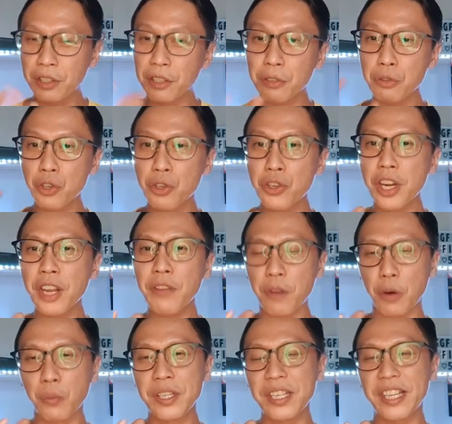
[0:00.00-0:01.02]
you know, usually
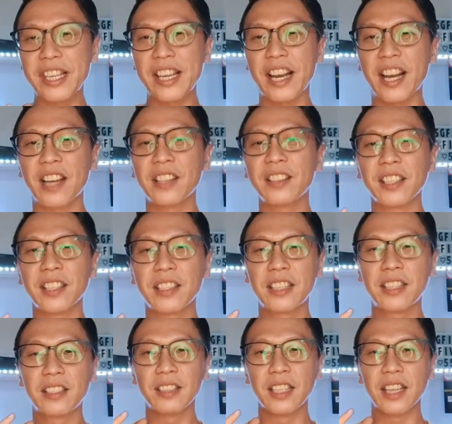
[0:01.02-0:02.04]
for whiskey,
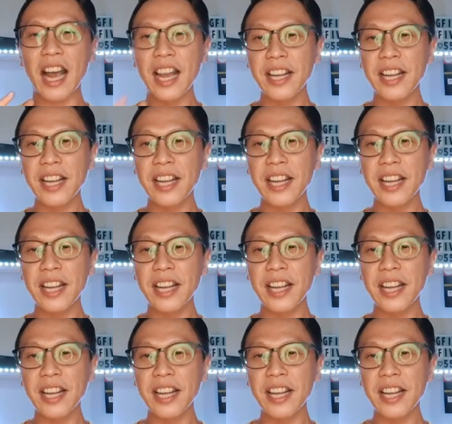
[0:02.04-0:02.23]
the